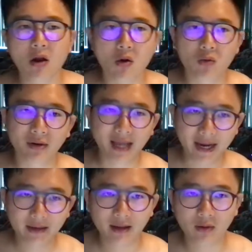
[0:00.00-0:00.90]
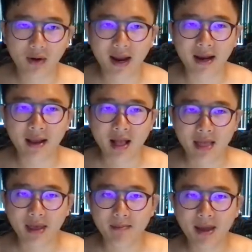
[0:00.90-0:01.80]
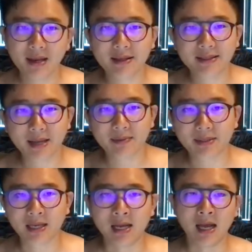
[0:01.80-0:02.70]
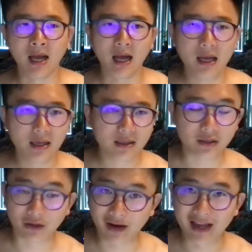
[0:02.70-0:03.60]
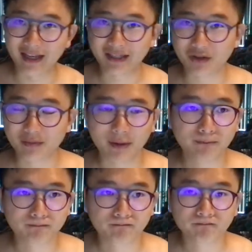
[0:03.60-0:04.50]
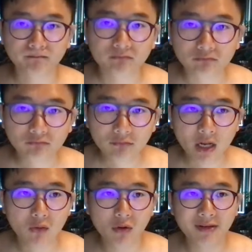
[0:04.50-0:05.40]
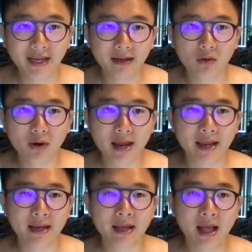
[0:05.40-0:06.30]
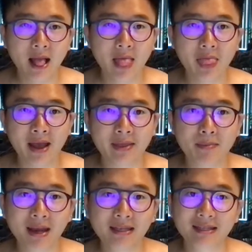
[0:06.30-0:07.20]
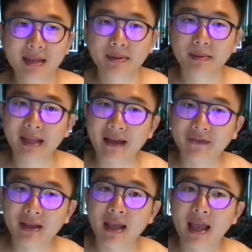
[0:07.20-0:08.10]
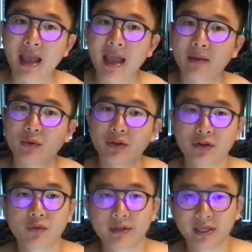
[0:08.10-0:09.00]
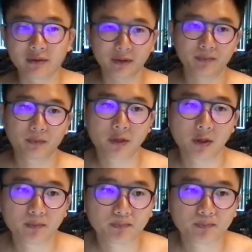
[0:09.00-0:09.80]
rotate the array that many steps excuse me. Rotate the array that many steps left and return the results. So